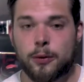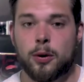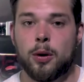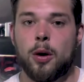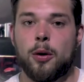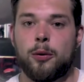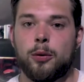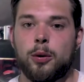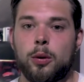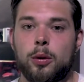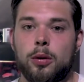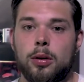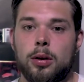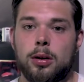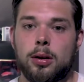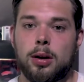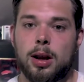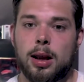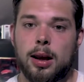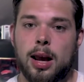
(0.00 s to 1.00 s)
if you have your
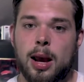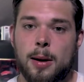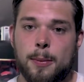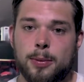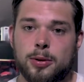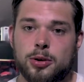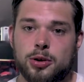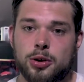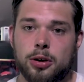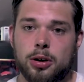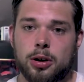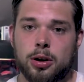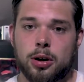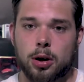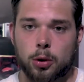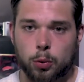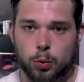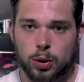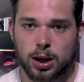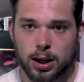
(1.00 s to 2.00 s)
aperture
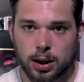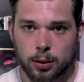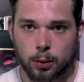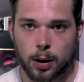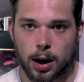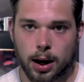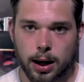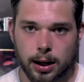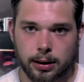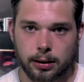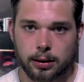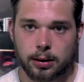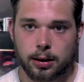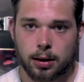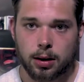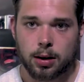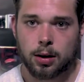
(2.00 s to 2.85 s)
really wide,